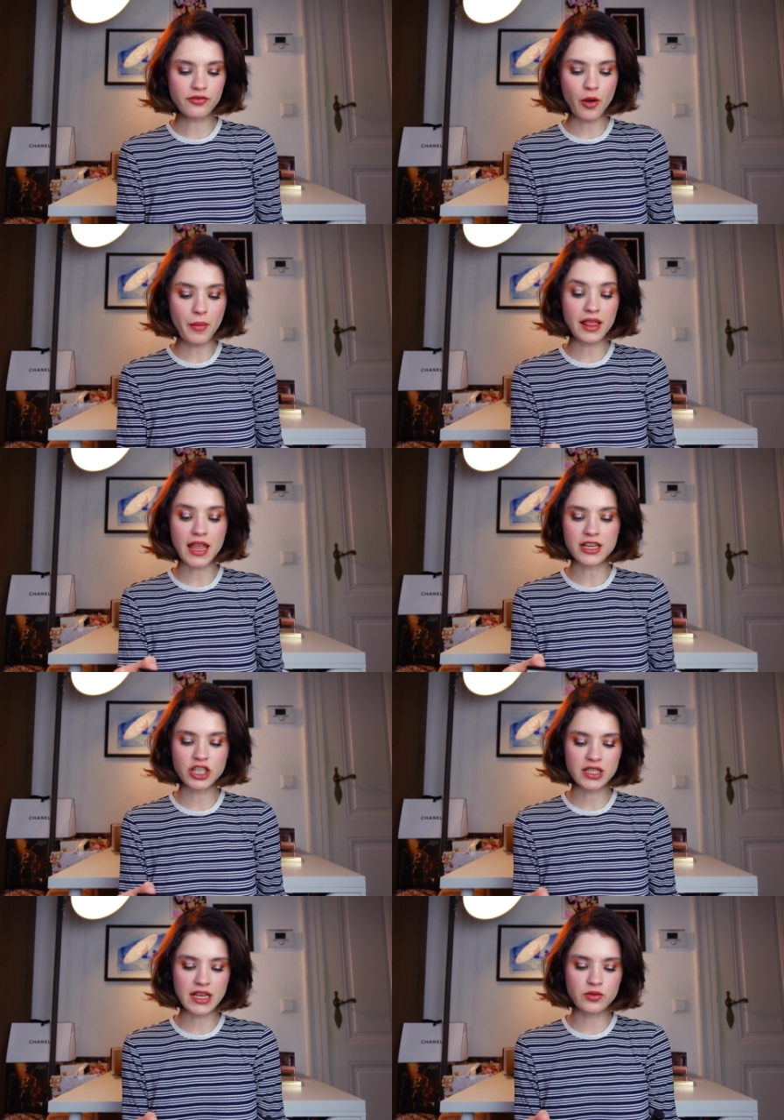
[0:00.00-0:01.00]
For my
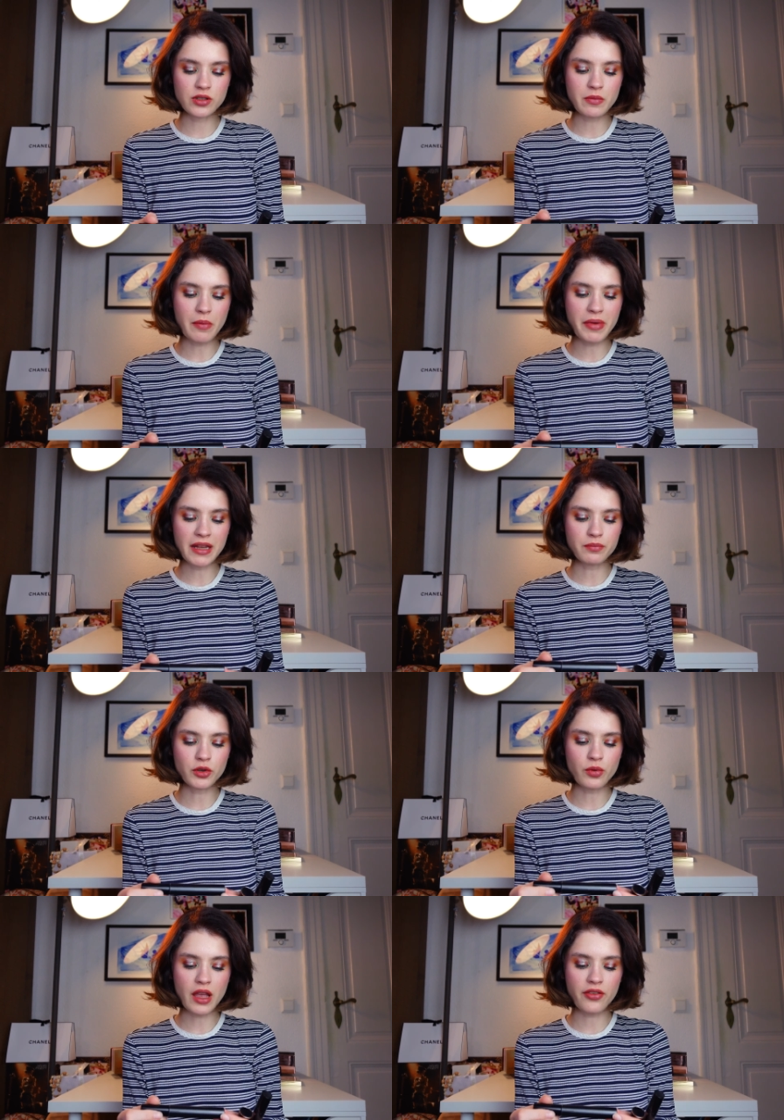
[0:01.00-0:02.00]
lashes I used my Pat
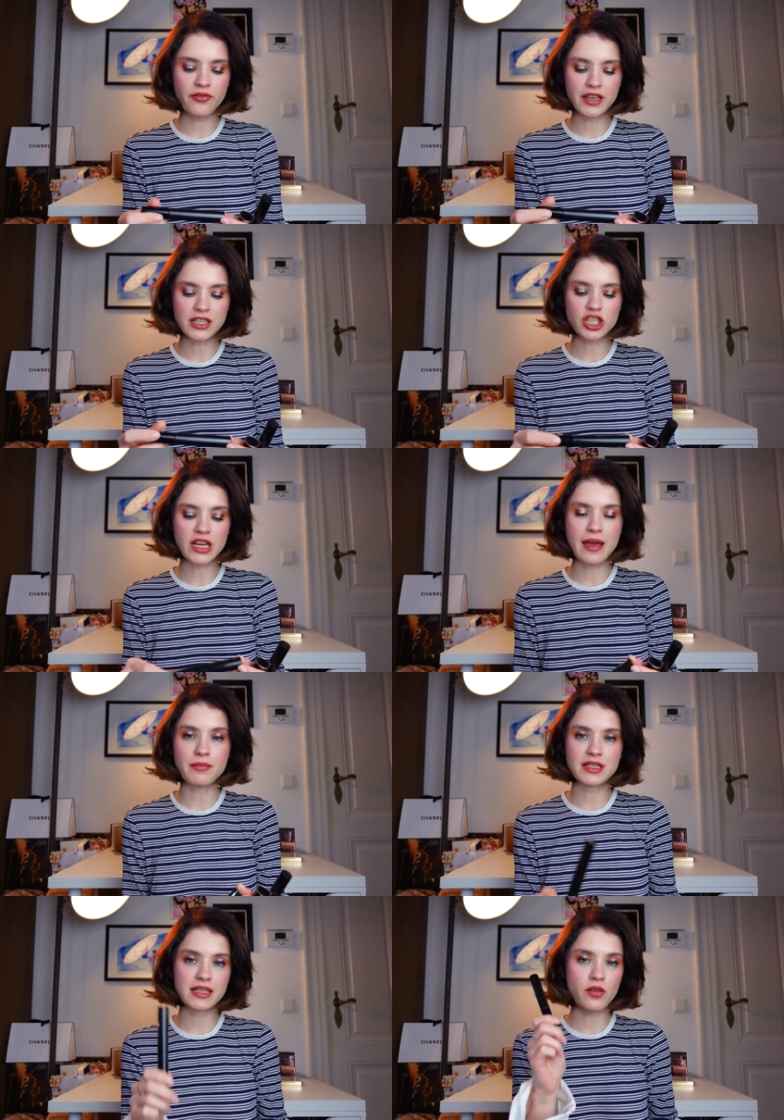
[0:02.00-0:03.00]
McGrath Fetish Eye
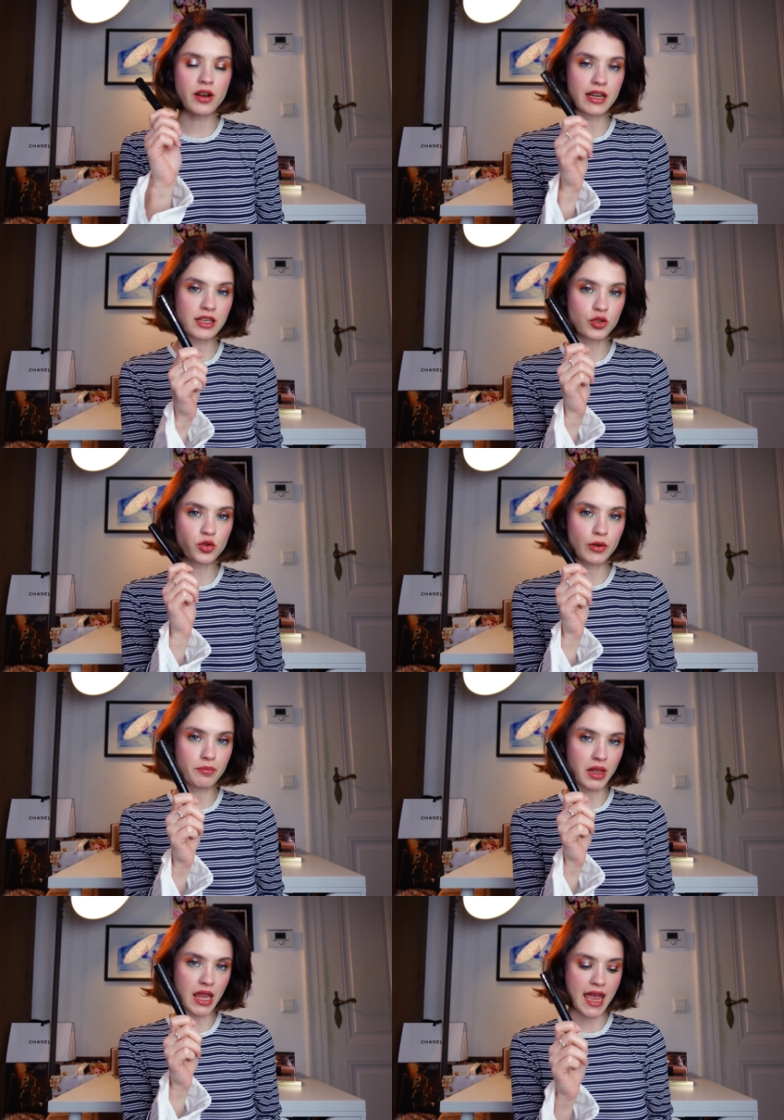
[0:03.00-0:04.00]
Mascara in Extreme
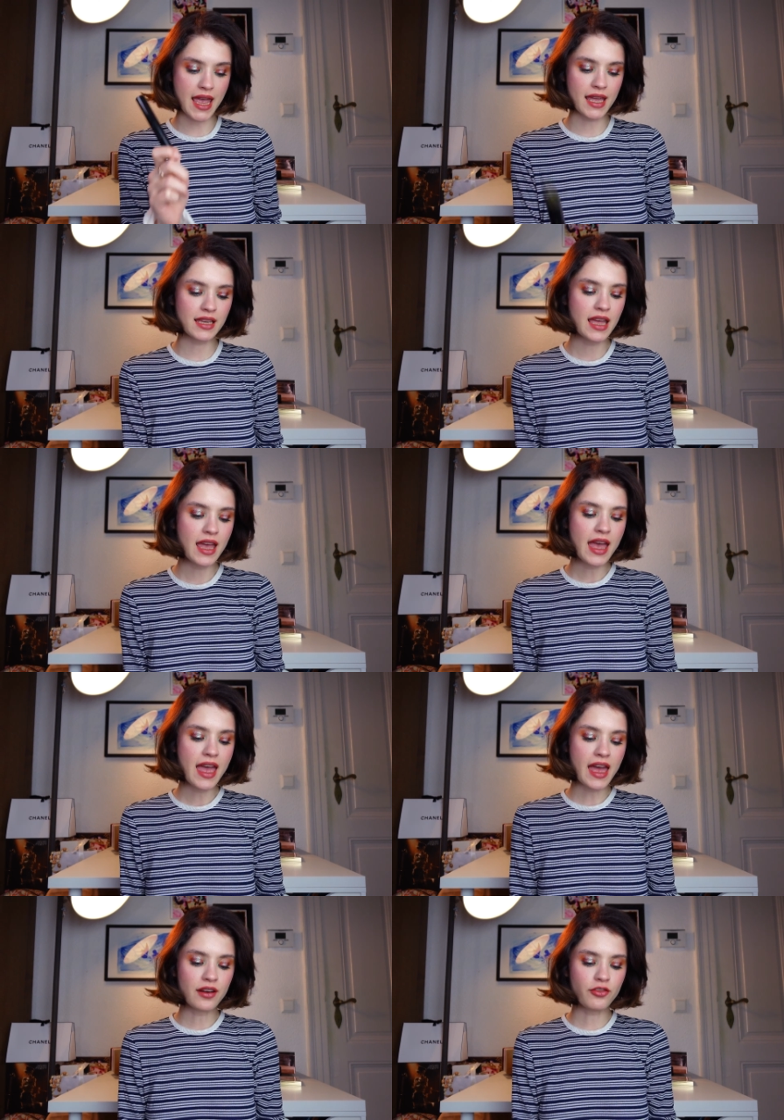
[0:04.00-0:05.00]
Black.
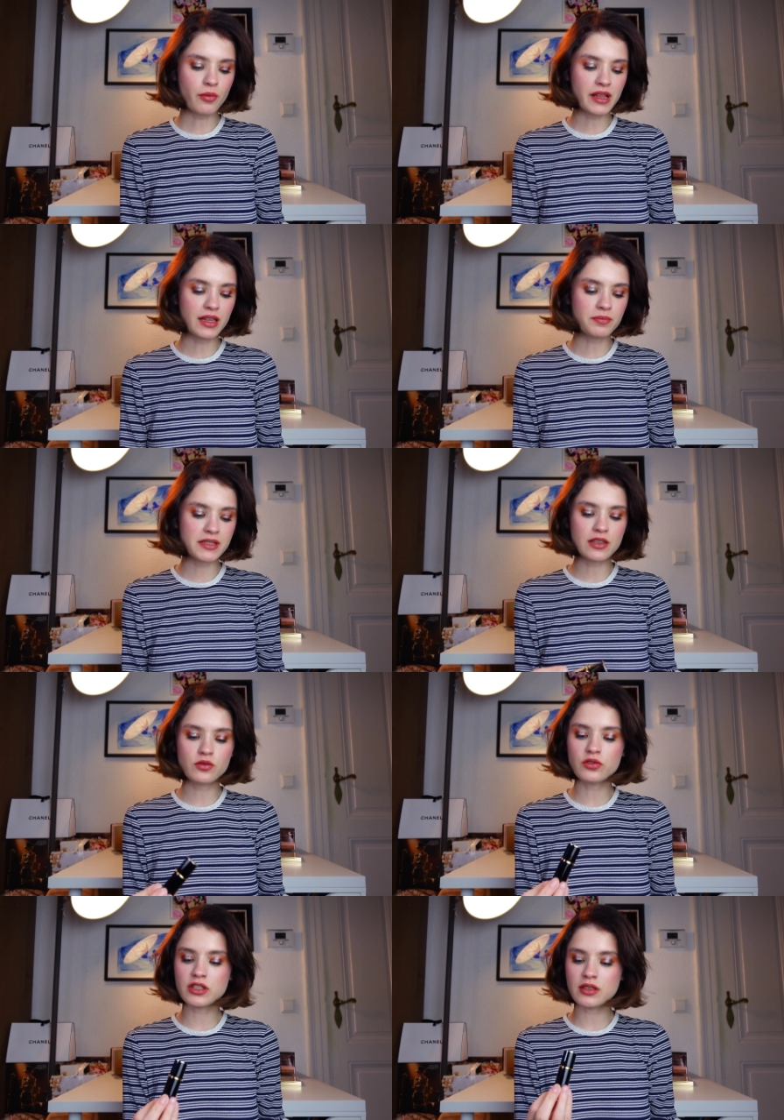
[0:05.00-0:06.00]
And for my lips I
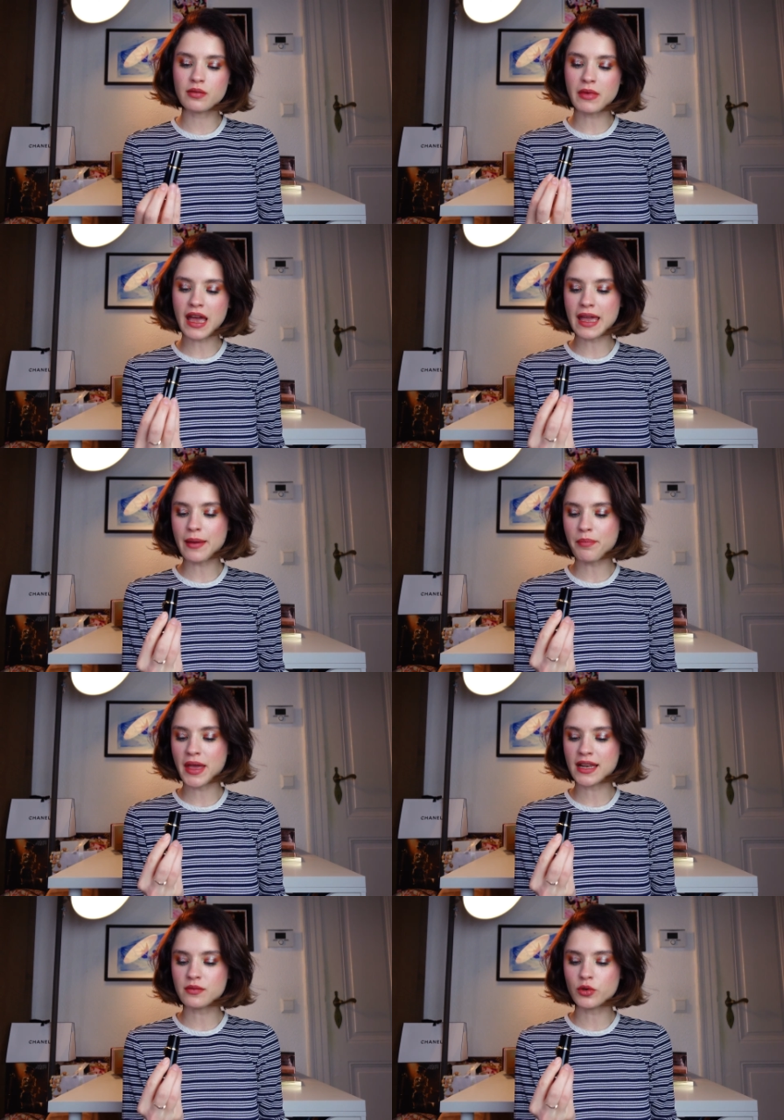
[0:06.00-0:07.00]
used my
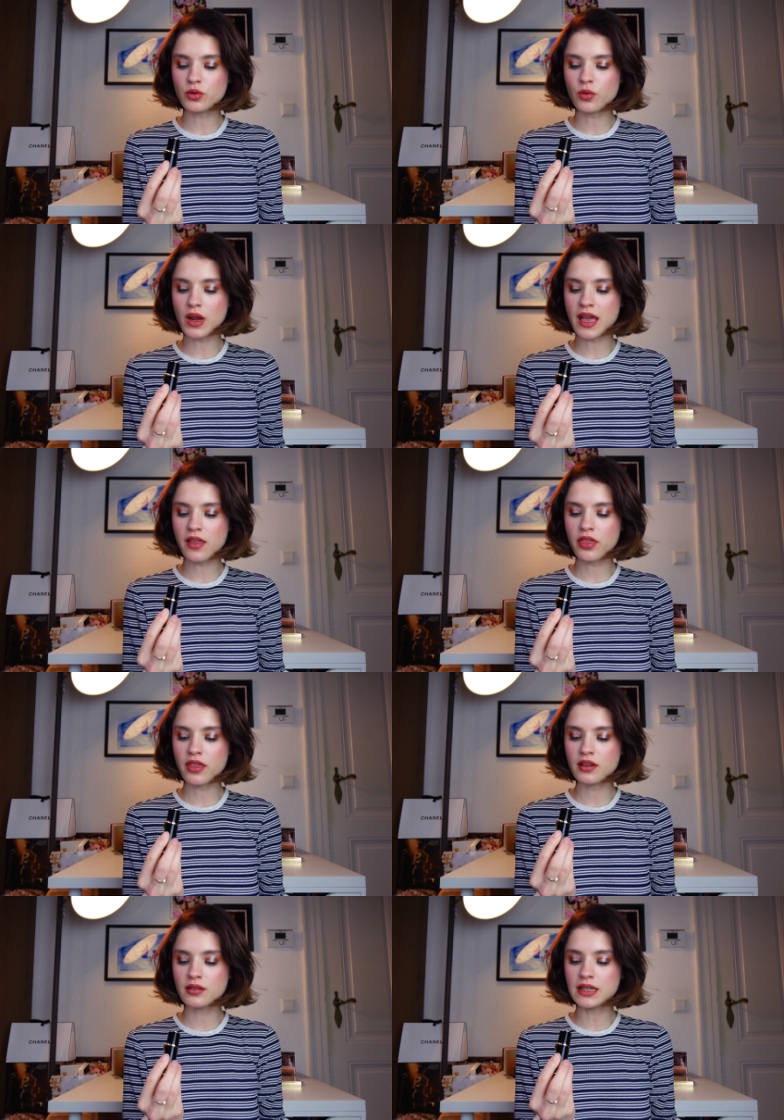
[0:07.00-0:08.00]
Pat McGrath
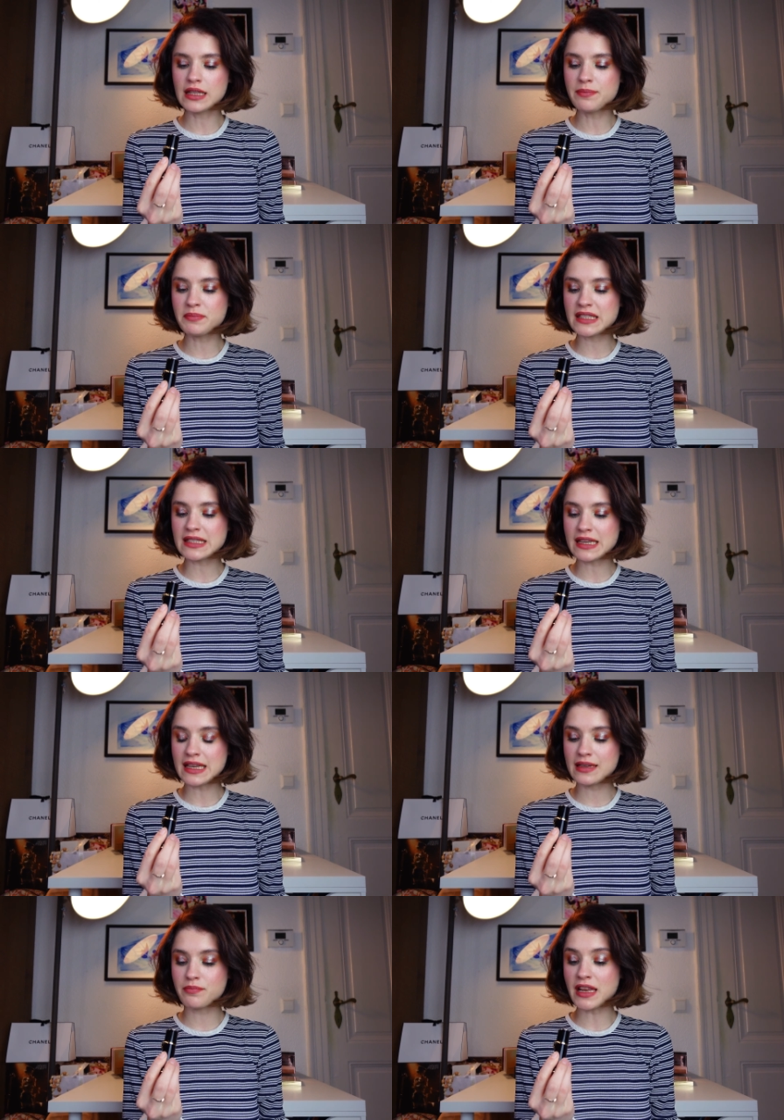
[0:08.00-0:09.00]

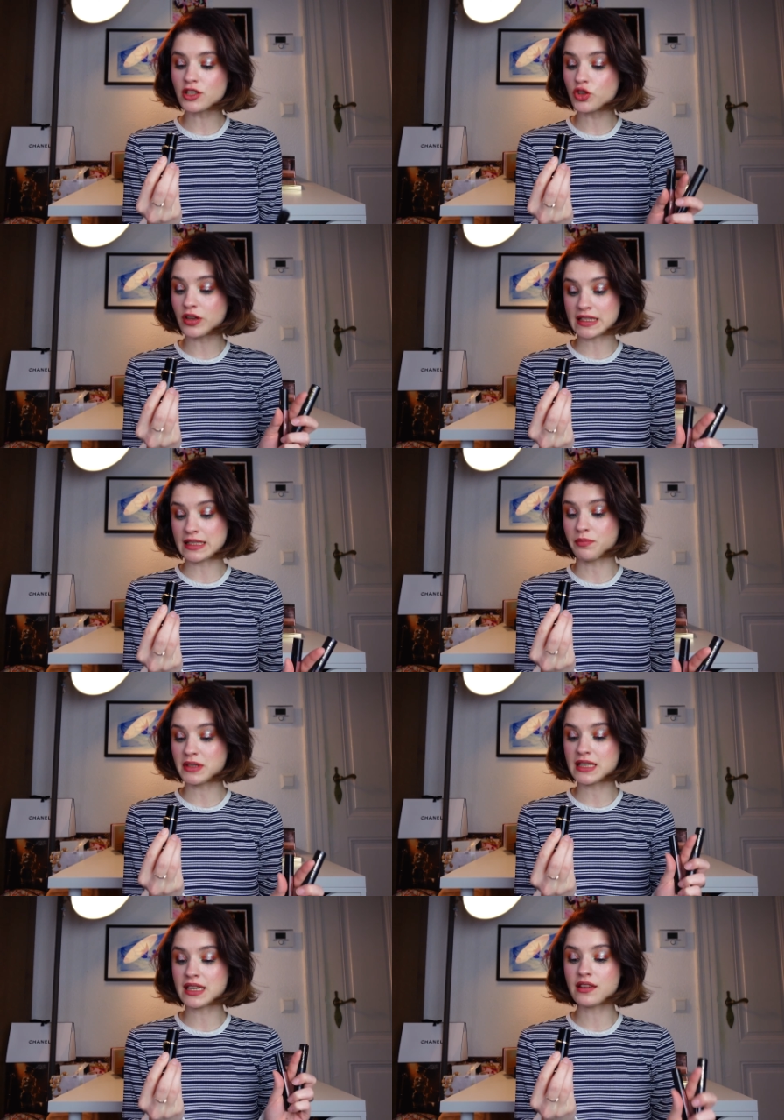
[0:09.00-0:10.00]
lipstick, Matte Trans
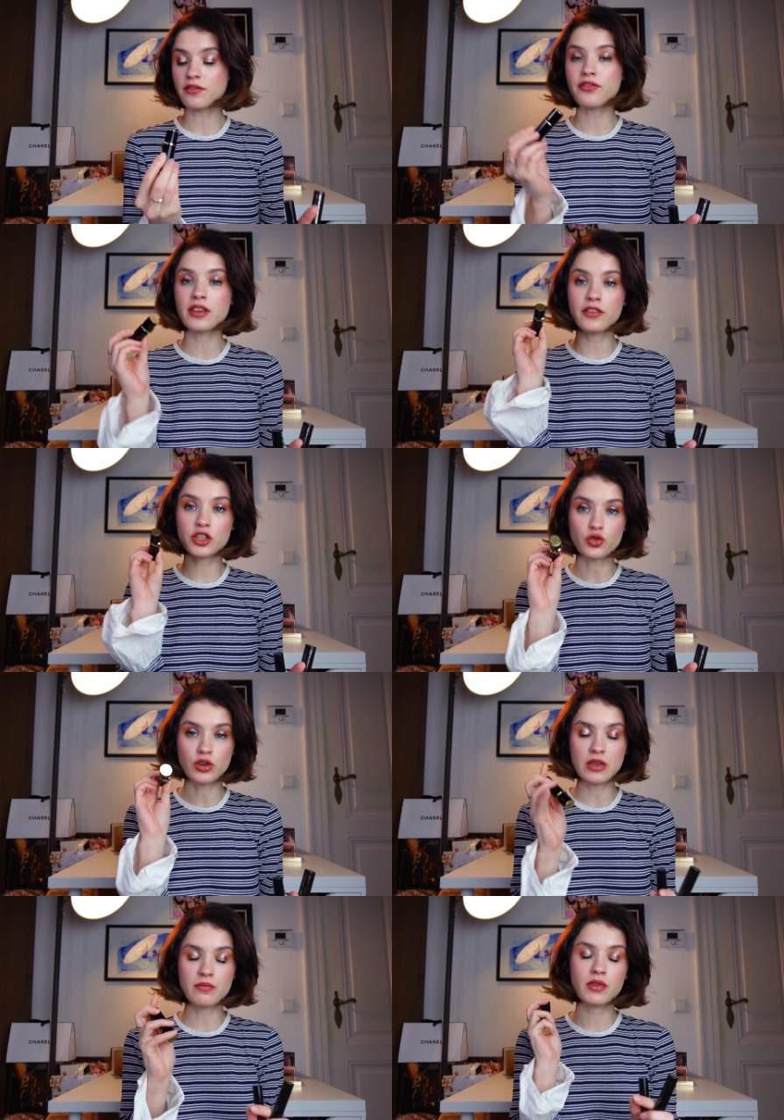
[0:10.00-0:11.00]
lipstick in Fever
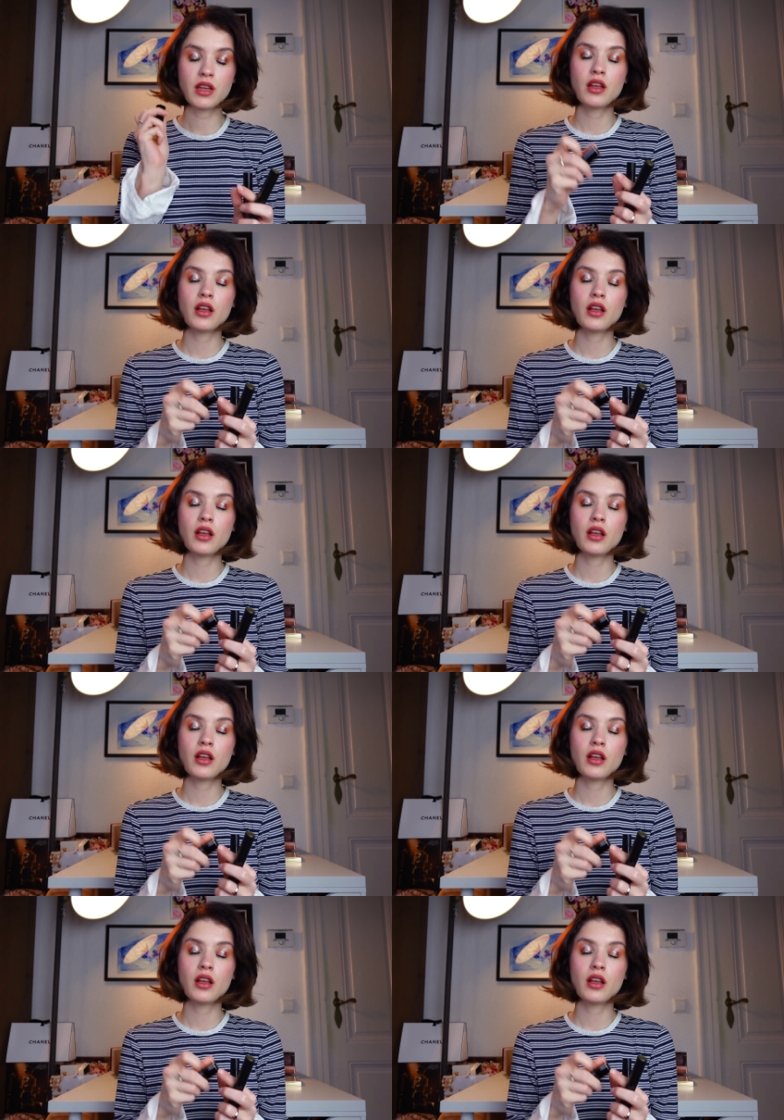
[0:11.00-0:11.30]
Dream.